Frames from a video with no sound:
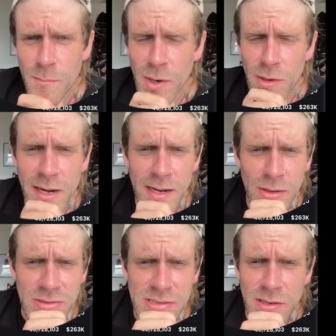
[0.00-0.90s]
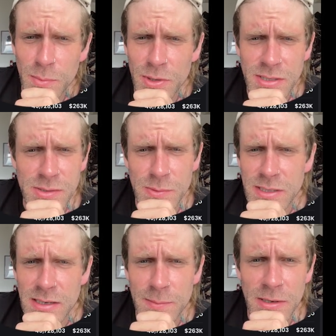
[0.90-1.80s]
But right now looks like a pretty
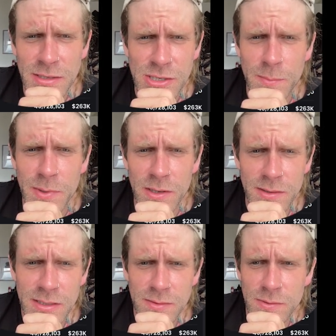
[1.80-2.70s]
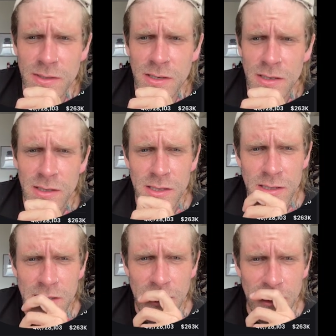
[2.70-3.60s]
sweet time to jump in on this one.
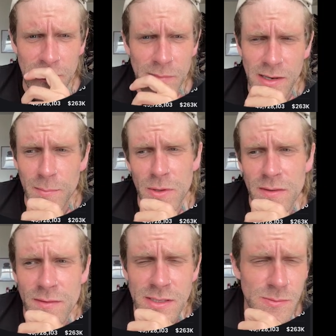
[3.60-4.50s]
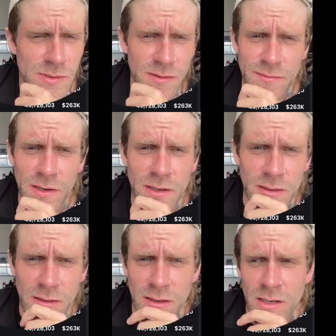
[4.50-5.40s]
And I believe this one's going to
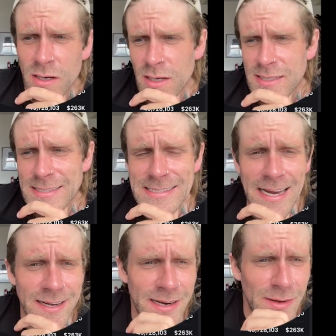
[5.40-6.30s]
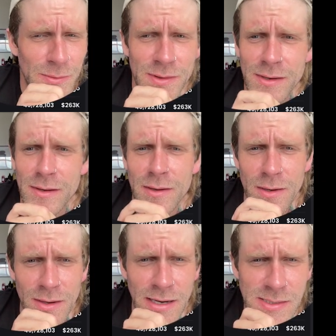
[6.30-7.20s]
fucking send it when the
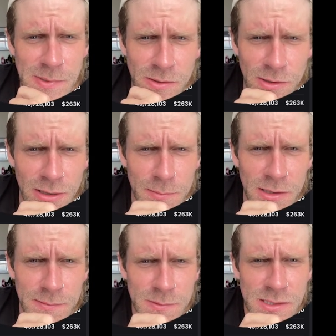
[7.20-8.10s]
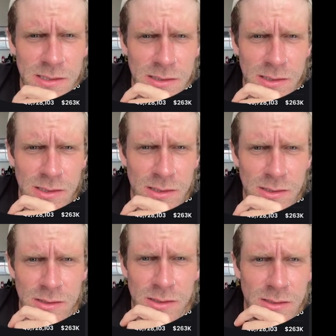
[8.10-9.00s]
next big run up comes.
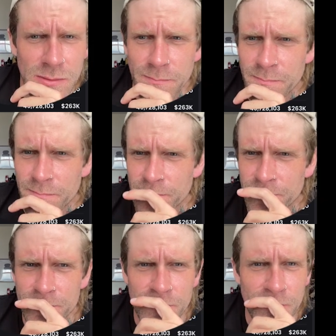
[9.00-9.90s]
Let's